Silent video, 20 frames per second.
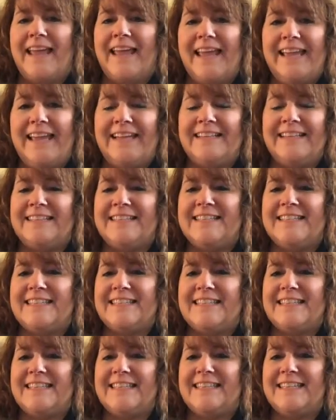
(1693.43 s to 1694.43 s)
And
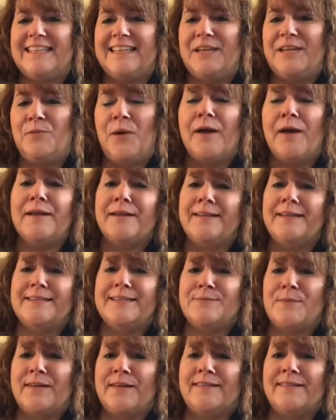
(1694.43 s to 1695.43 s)
he wanted
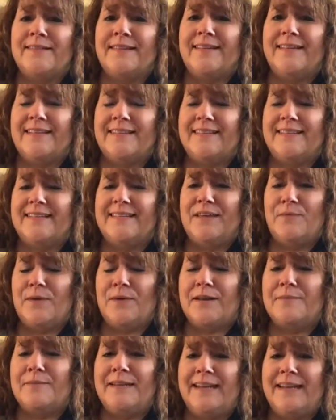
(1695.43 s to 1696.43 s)
his one, and he
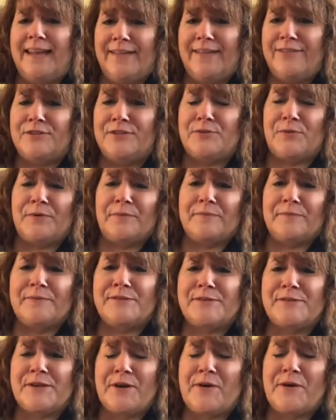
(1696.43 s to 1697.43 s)
wanted me to give it to him.
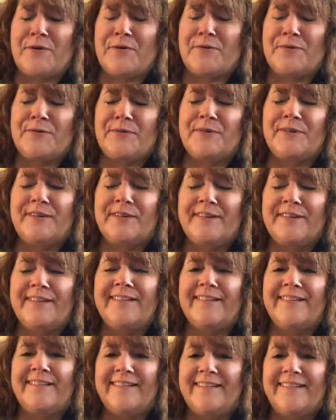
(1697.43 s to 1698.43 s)
So
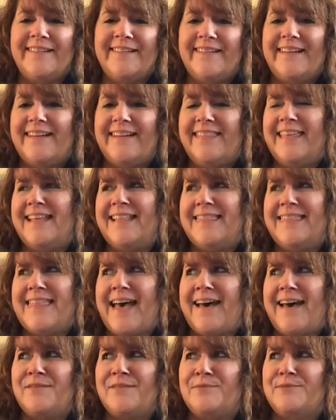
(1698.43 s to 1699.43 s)
I think
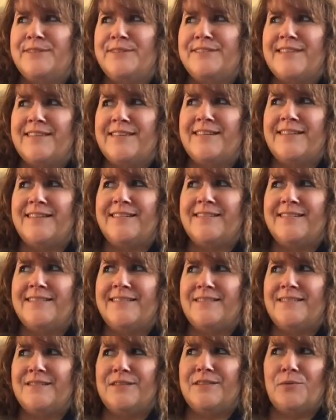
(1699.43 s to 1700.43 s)
that was the
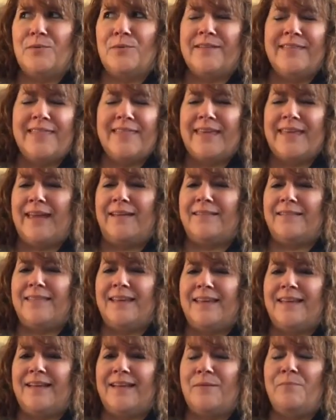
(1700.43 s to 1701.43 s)
one thing
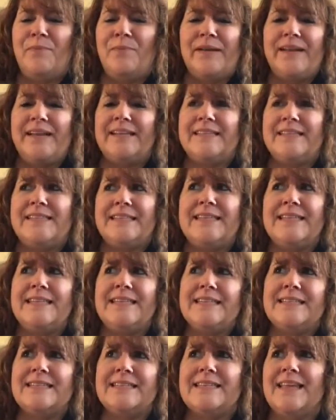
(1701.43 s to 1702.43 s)
but
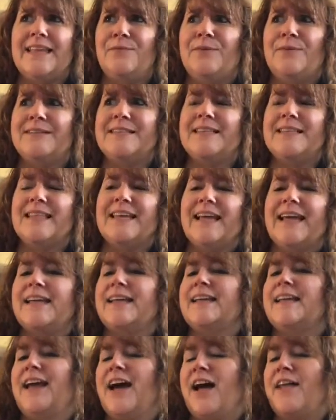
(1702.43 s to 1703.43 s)
it wasn't like
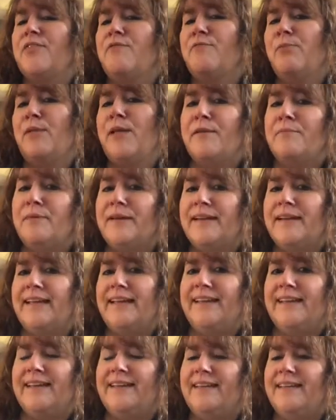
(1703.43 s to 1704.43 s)
I got the plot
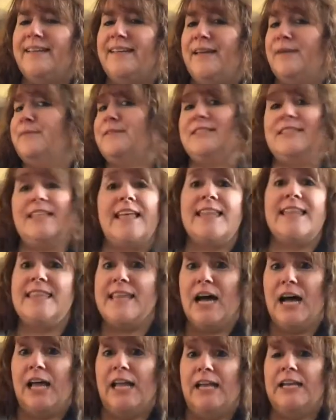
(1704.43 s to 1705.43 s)
bunny and it was then
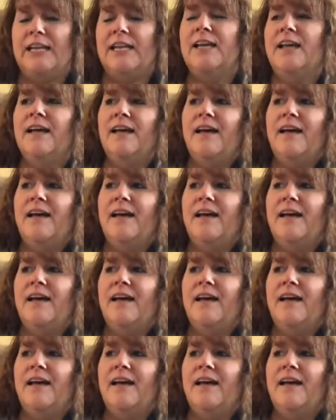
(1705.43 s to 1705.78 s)
done.